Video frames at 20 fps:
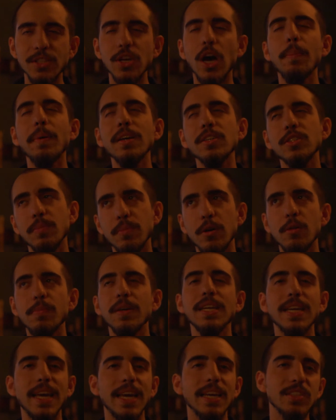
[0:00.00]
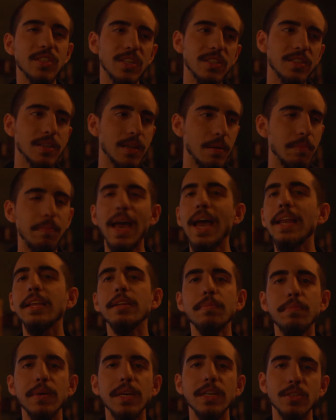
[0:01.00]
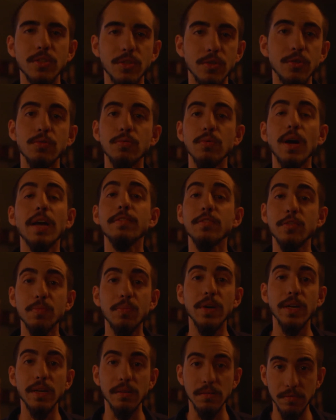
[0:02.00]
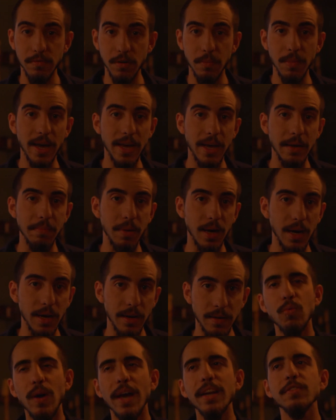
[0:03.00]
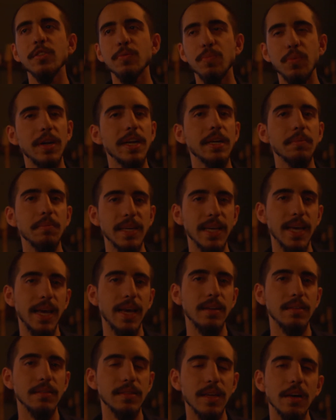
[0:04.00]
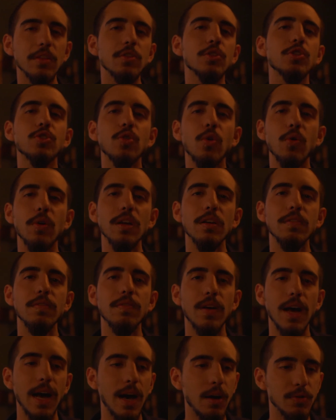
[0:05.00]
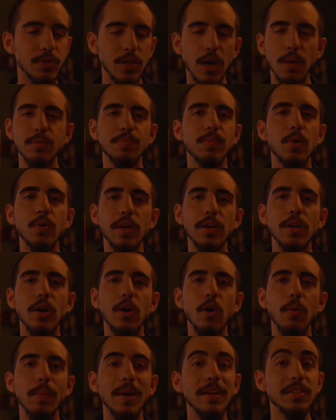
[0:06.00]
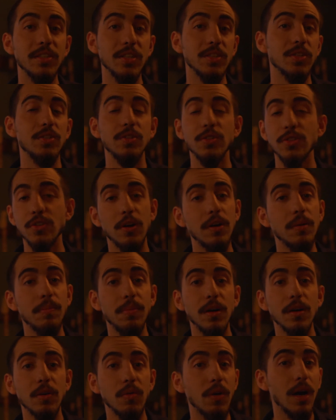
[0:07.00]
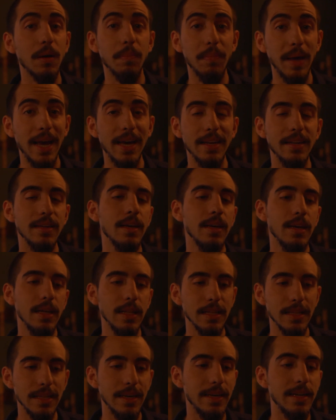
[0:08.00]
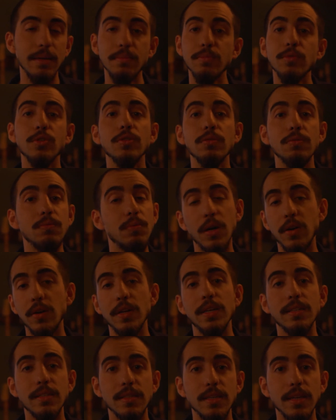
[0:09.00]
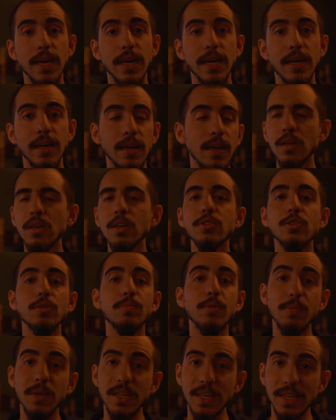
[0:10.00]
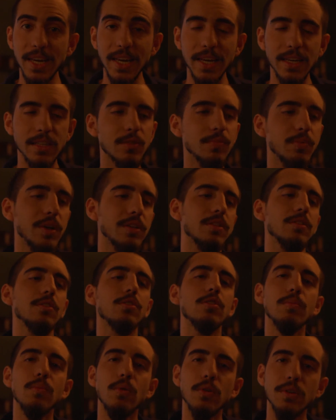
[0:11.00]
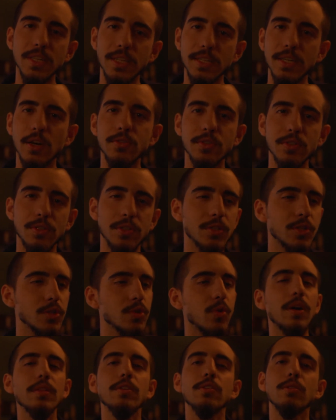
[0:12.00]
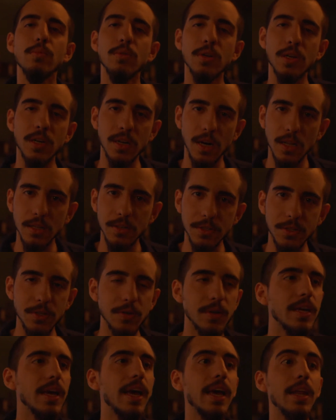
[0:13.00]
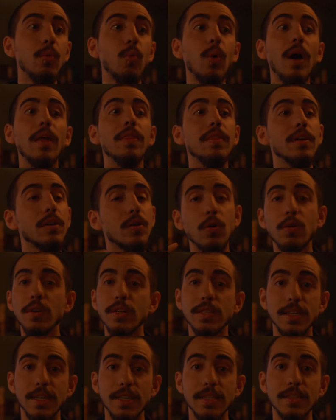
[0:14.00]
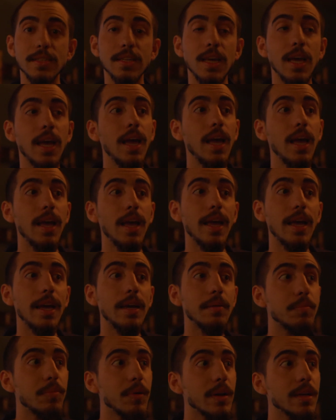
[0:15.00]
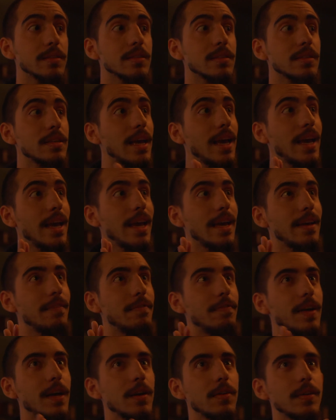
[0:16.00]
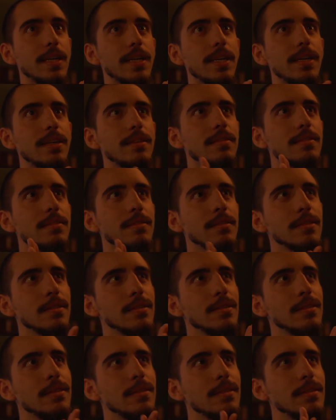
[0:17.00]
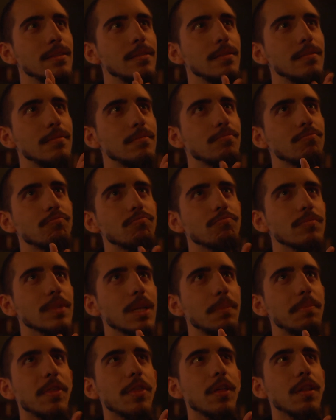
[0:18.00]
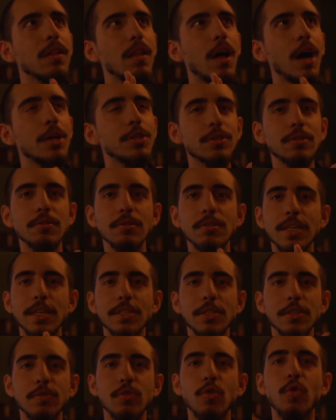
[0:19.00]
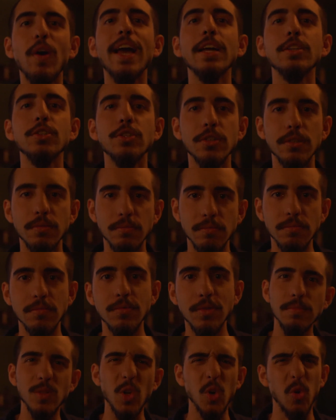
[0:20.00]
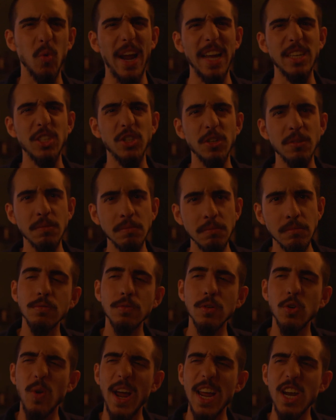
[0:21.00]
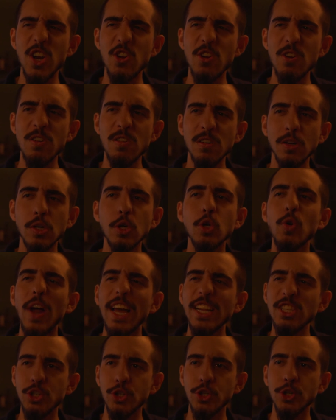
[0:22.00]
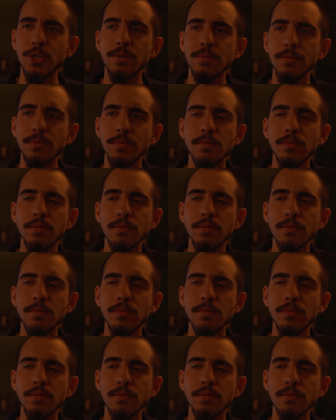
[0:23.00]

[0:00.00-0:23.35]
topic, Suburban Kings is a companion piece to Rite of Spring from My Empire. Rite of Spring began telling the story of how Tom's broken home and decision to start a punk rock band led him to where he is today. Suburban Kings brings a little more details into the story, a little more color to it, and when the chorus hits, it brings a very mythological sense of grandeur. Grandeur? Grandeur? Grandeur.